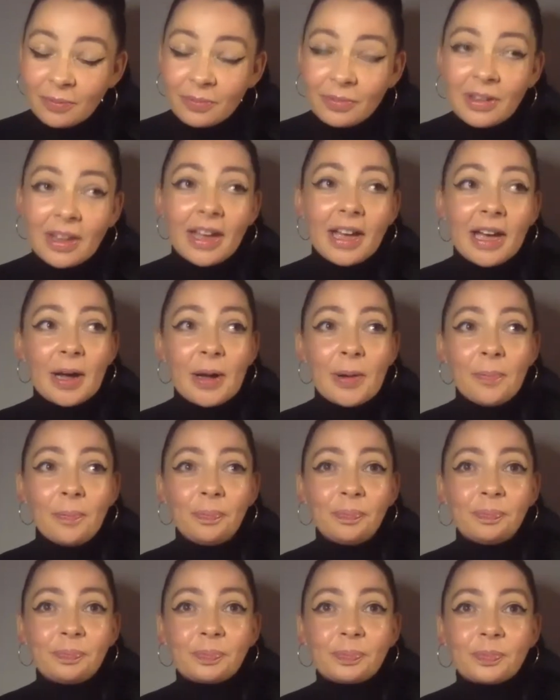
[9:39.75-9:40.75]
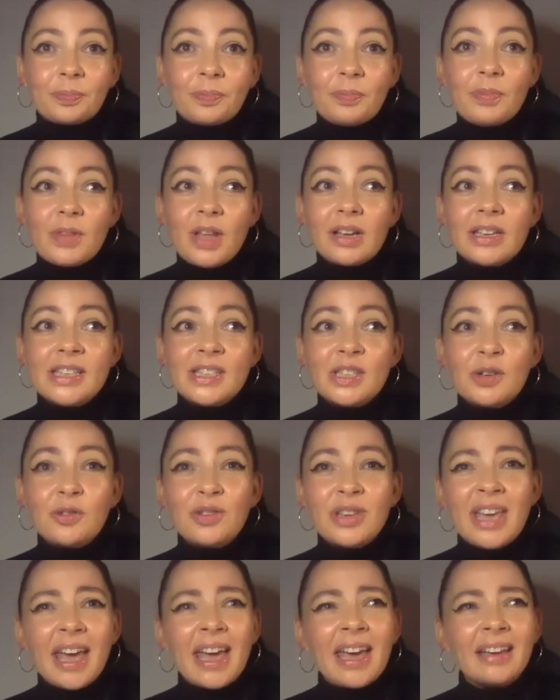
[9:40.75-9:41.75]
Mm. Um, so
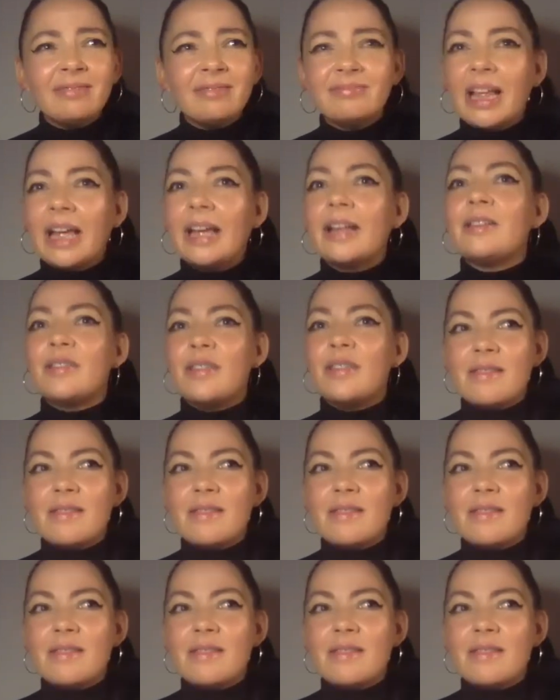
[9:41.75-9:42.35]
yeah, I,